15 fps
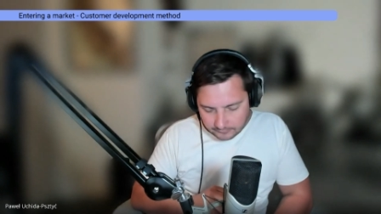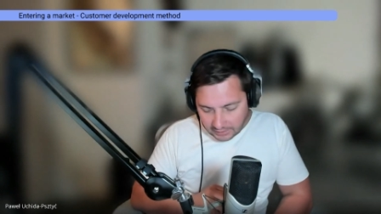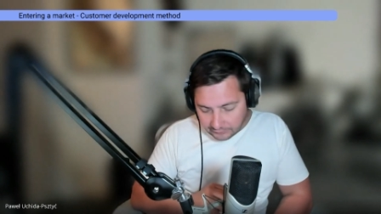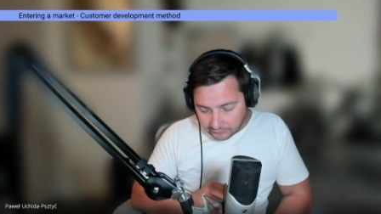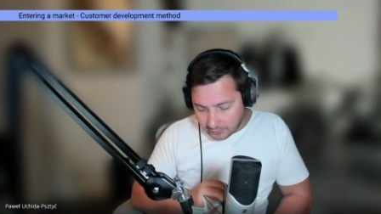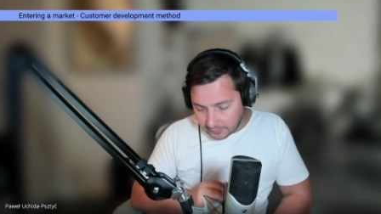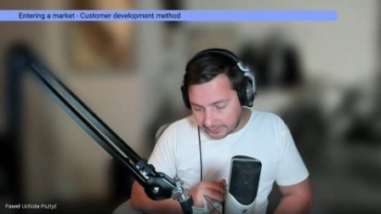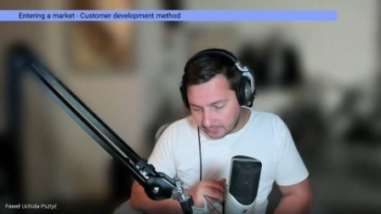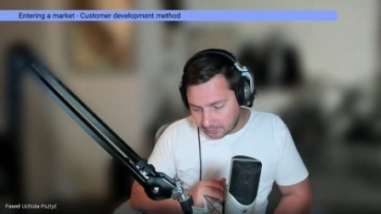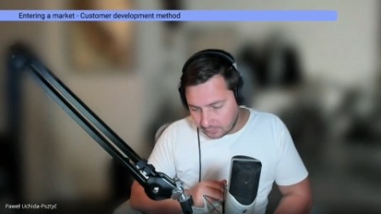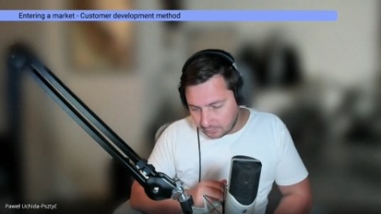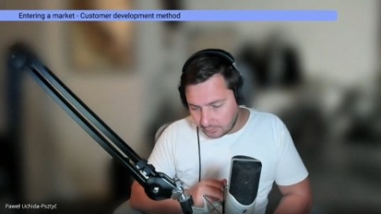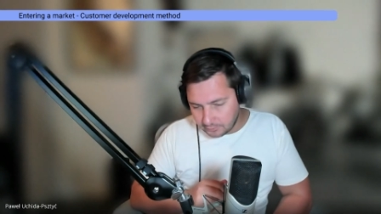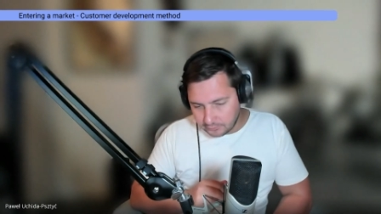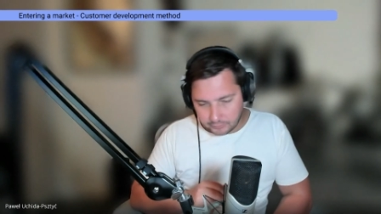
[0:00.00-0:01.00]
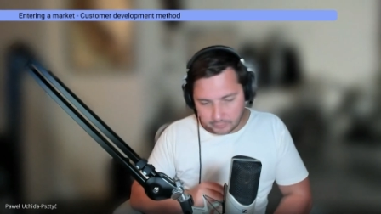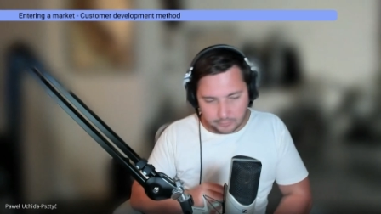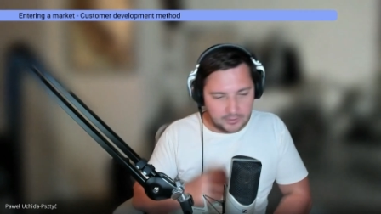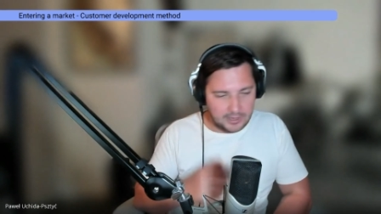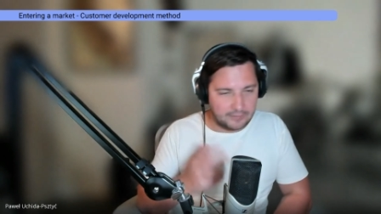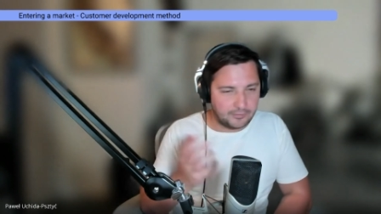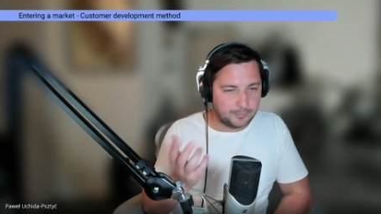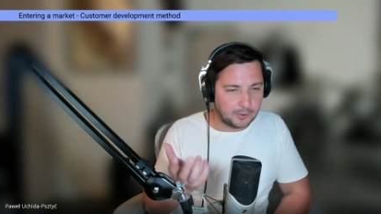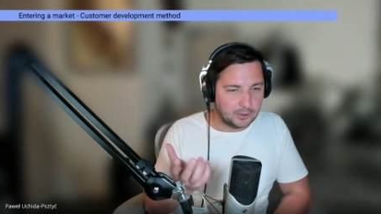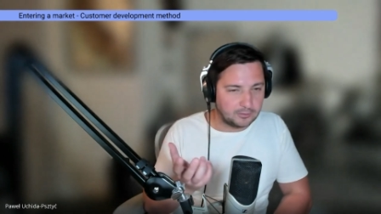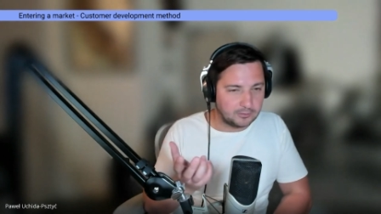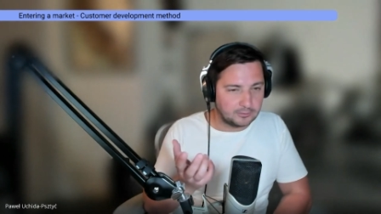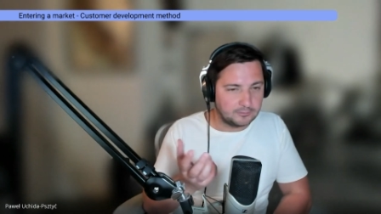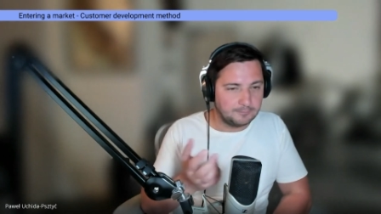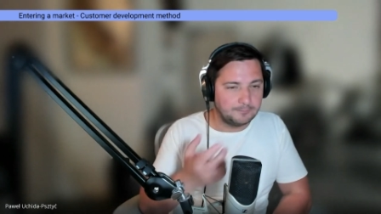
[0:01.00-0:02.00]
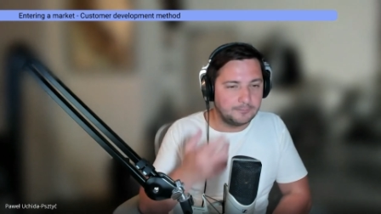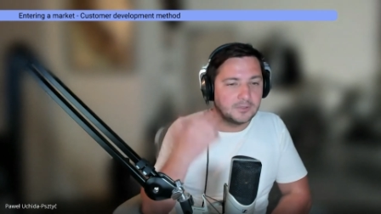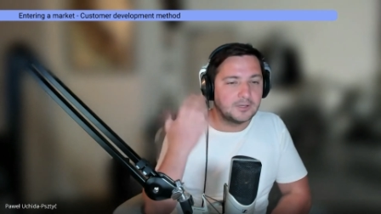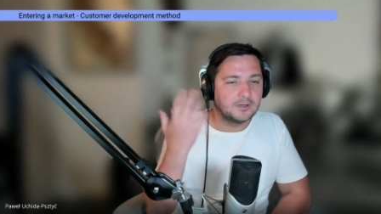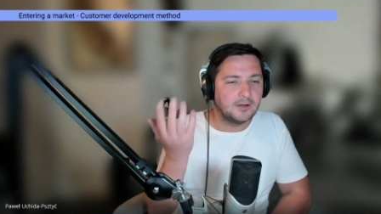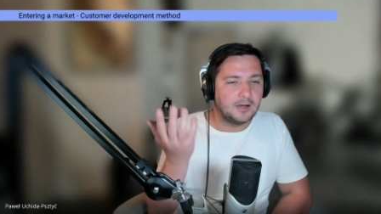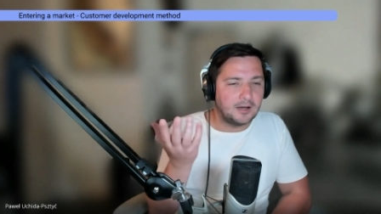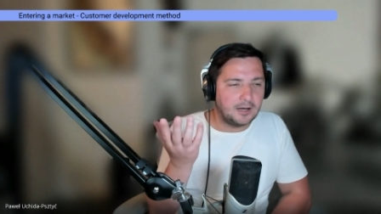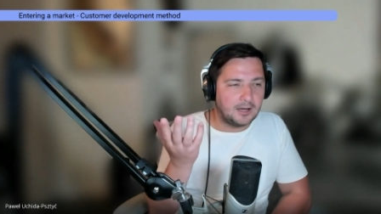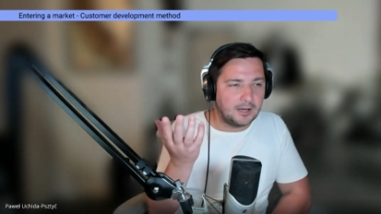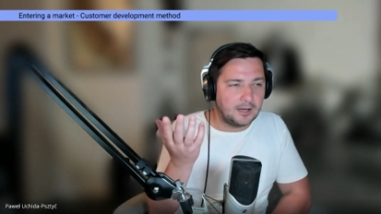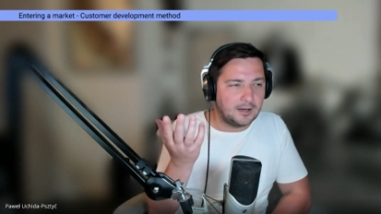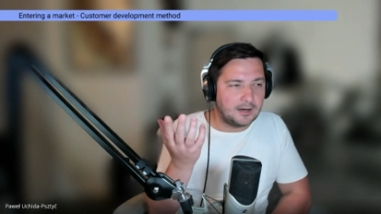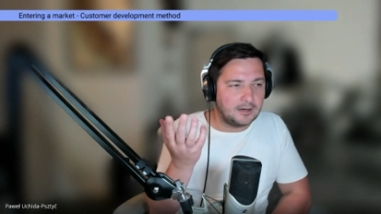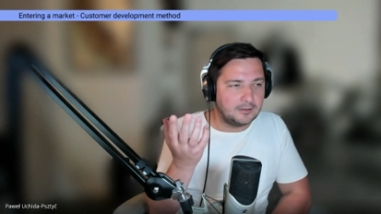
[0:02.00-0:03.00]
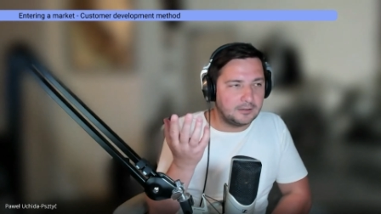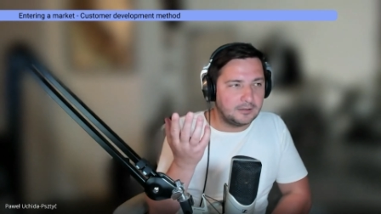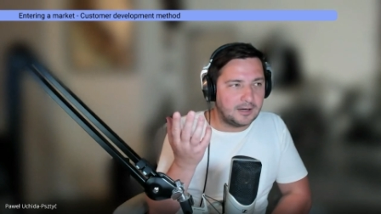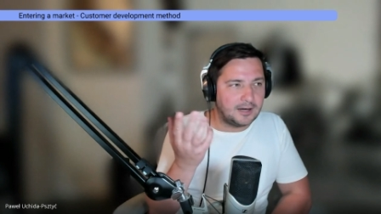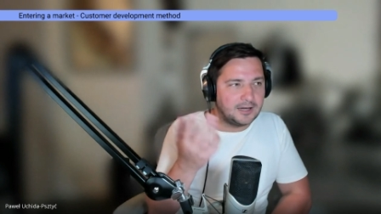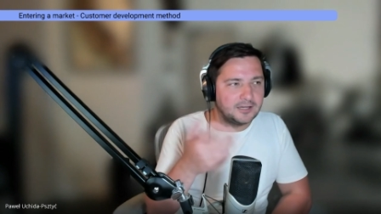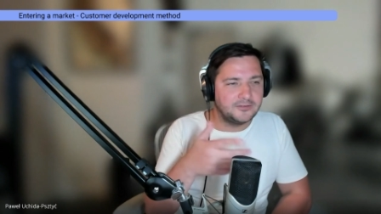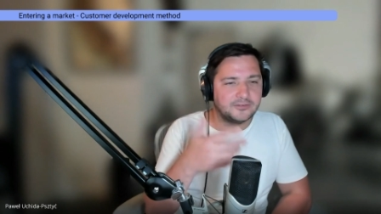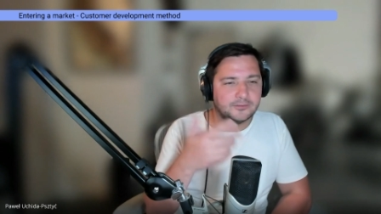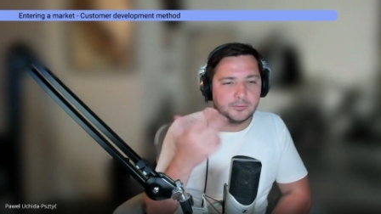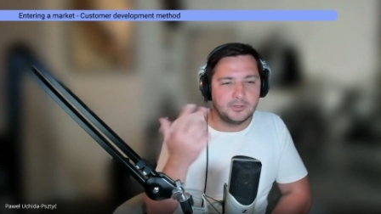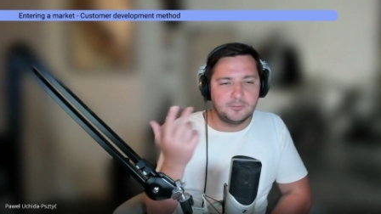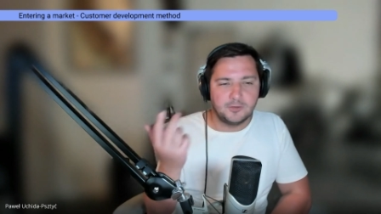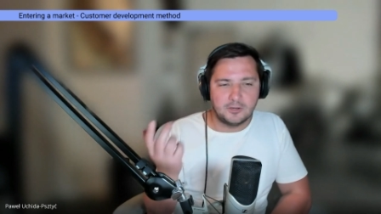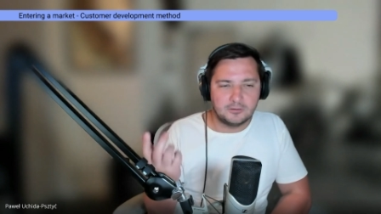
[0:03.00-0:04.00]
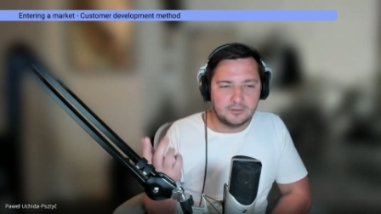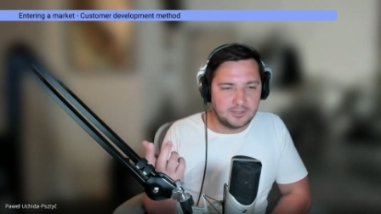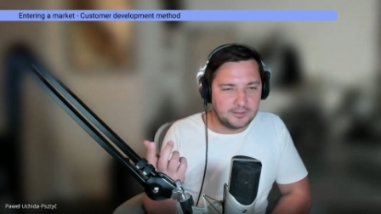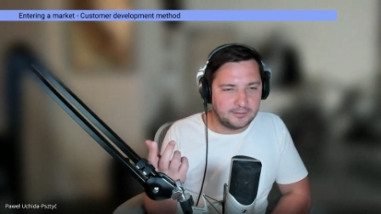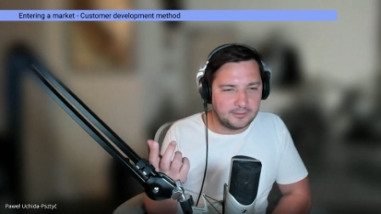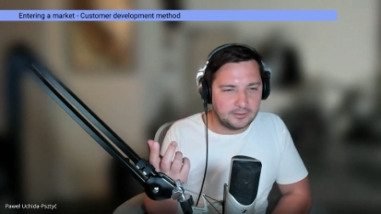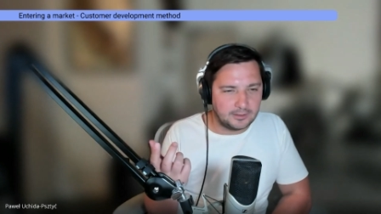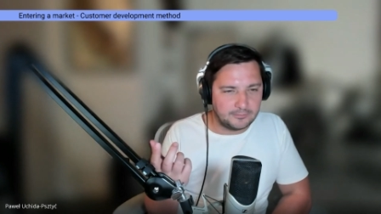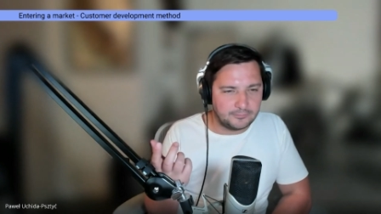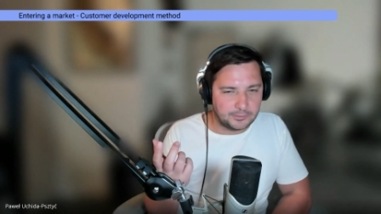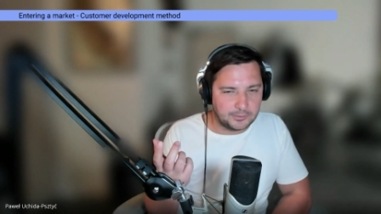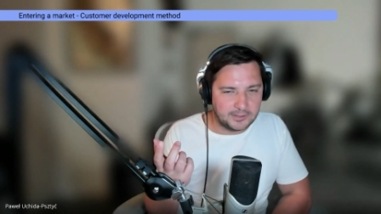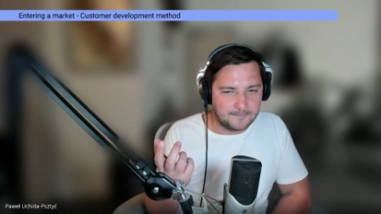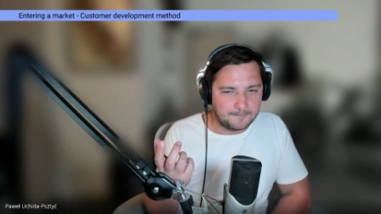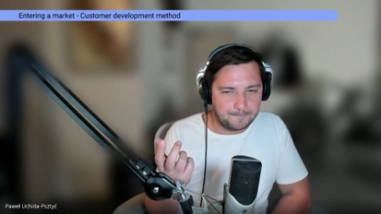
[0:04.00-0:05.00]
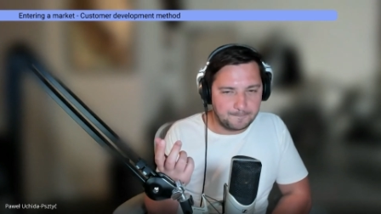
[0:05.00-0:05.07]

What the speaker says: So, okay, so you have a product, ice cream online delivery.